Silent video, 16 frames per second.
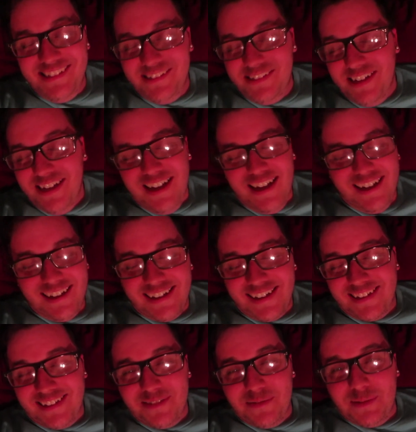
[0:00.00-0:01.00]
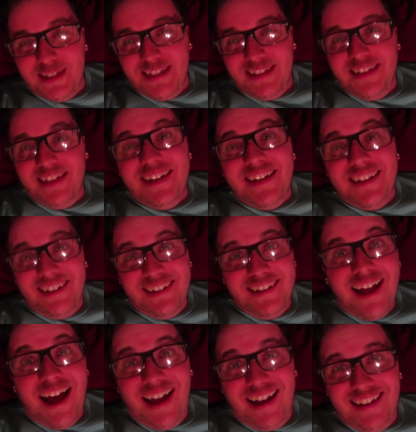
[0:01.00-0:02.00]
I gotta go to bed. Good
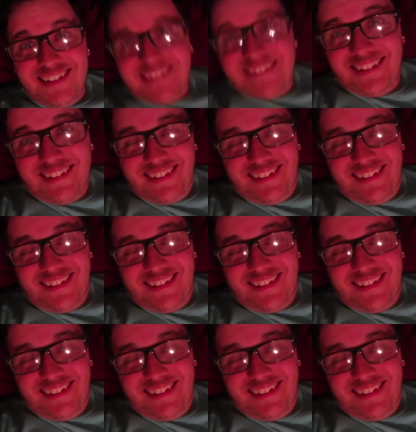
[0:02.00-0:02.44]
night.